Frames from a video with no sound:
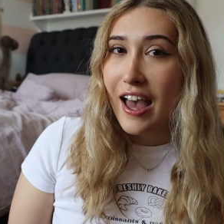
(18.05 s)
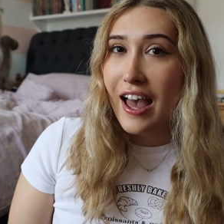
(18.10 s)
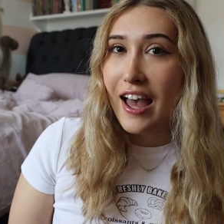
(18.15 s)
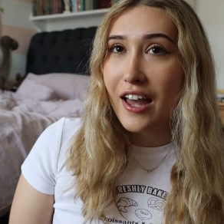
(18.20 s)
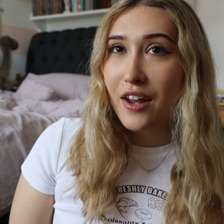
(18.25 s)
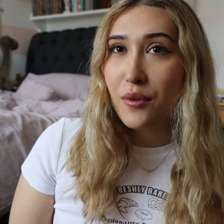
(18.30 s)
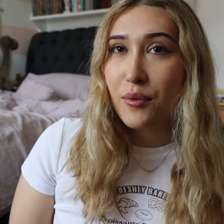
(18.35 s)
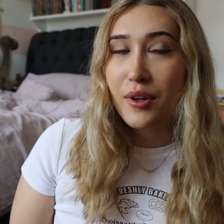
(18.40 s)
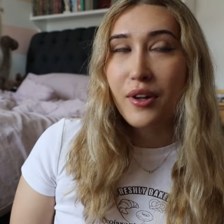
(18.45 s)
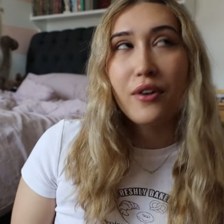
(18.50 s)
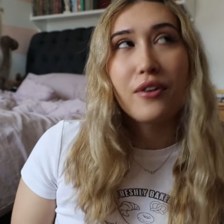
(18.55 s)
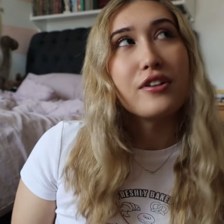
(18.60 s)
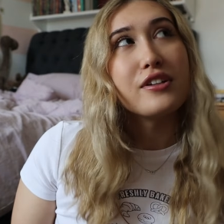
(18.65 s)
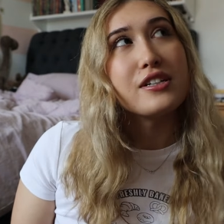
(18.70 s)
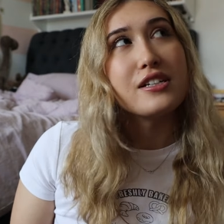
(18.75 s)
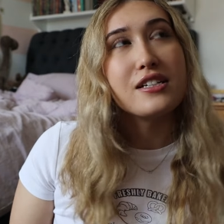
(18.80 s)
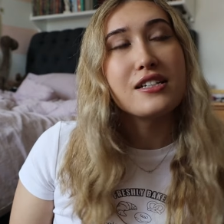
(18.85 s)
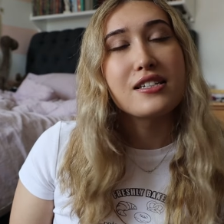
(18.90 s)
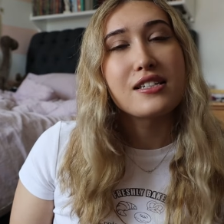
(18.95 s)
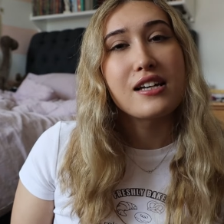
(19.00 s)
and we're going
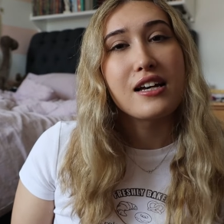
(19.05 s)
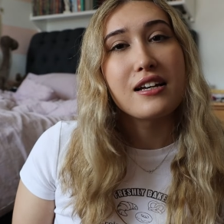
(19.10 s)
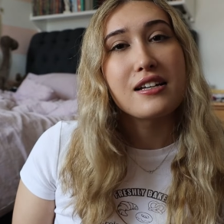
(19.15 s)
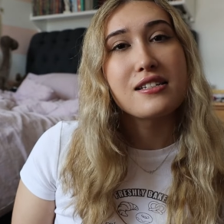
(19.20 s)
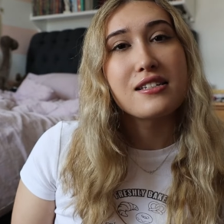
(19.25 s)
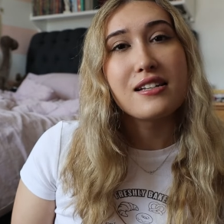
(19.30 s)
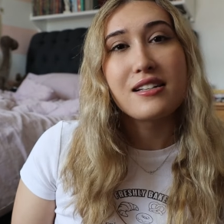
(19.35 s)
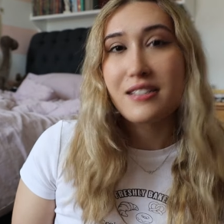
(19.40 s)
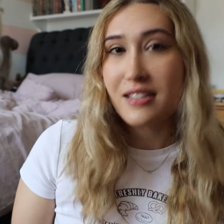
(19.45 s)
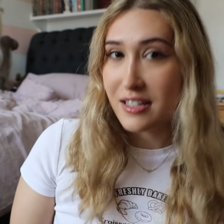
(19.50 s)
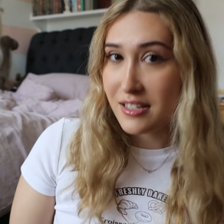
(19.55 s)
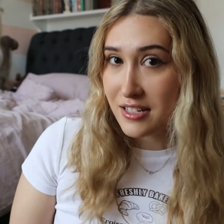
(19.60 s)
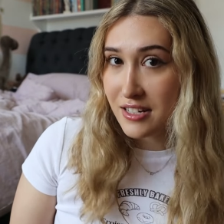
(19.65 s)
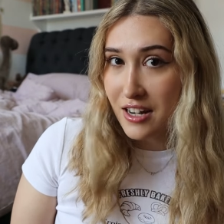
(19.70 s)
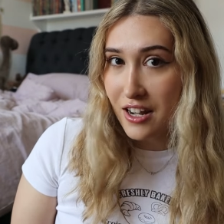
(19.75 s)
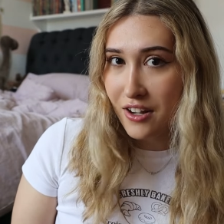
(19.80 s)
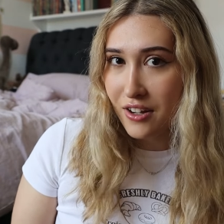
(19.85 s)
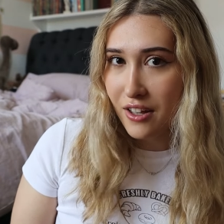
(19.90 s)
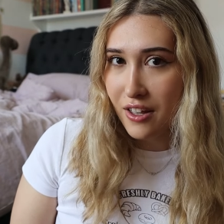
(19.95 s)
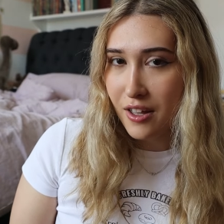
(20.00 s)
to discuss A Certain
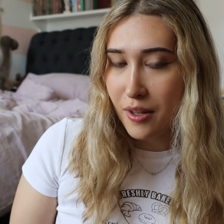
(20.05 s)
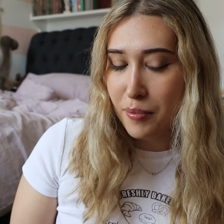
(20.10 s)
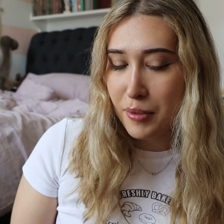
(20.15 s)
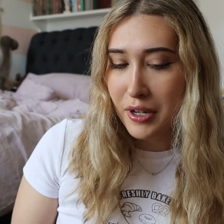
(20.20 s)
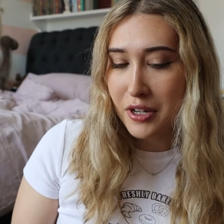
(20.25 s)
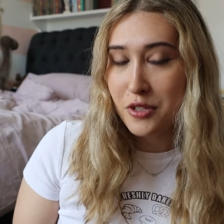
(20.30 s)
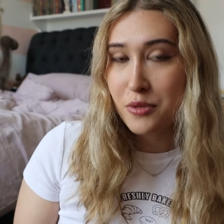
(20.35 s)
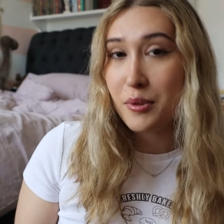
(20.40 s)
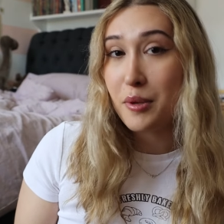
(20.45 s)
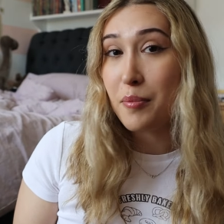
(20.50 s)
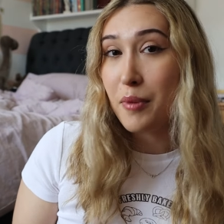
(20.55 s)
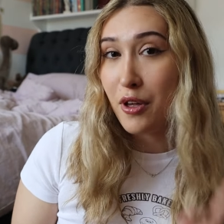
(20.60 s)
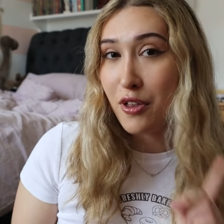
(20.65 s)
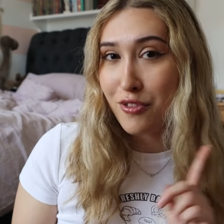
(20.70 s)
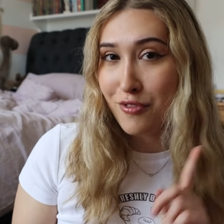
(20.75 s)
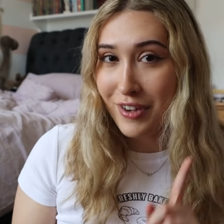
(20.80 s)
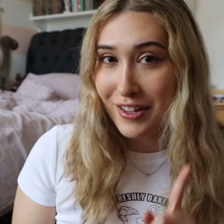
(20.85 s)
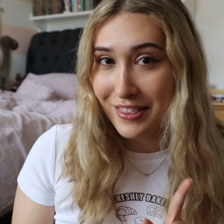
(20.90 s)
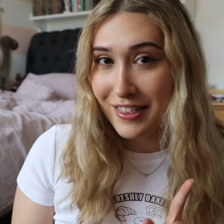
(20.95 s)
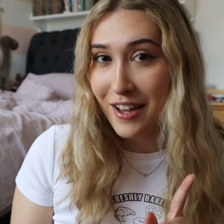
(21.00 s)
Hunger because we
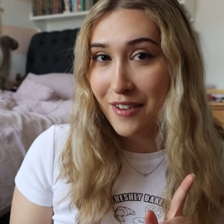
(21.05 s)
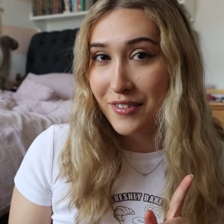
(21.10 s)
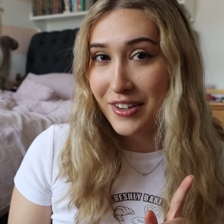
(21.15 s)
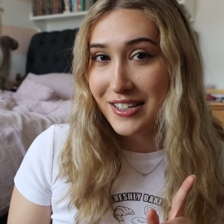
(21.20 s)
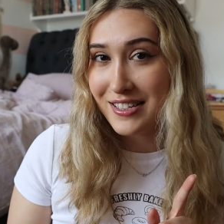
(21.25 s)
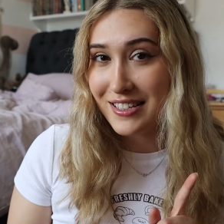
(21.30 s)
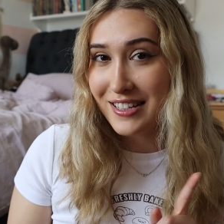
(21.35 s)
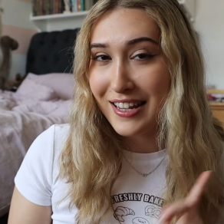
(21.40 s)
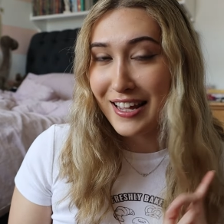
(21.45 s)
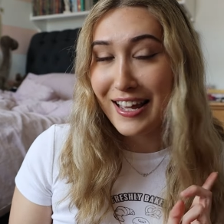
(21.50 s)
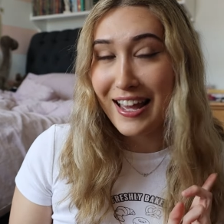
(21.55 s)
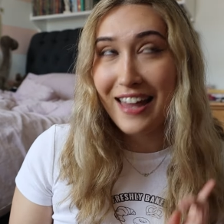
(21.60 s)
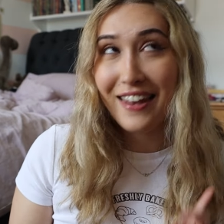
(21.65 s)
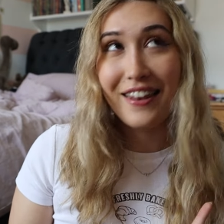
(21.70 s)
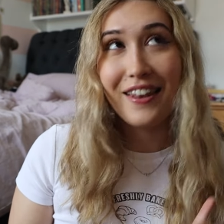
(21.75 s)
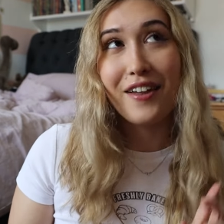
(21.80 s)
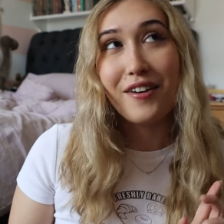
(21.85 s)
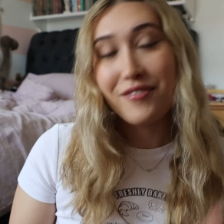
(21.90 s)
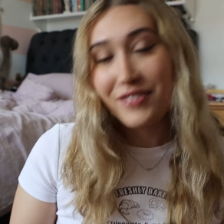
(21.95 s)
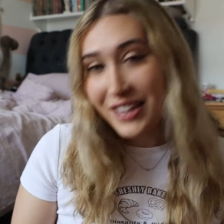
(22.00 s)
both read that recently
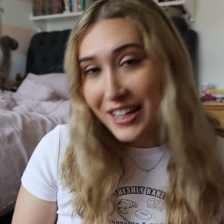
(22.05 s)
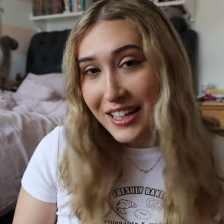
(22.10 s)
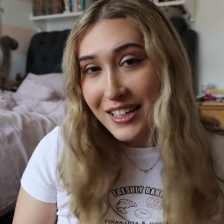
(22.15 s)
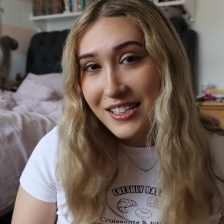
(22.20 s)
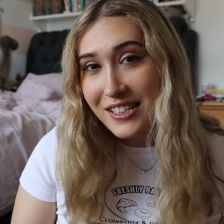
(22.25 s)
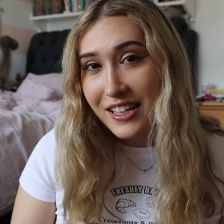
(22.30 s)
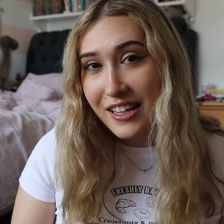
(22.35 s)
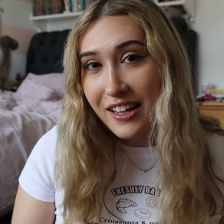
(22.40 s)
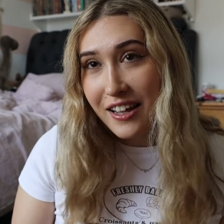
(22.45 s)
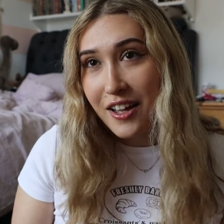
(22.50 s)
and loved it.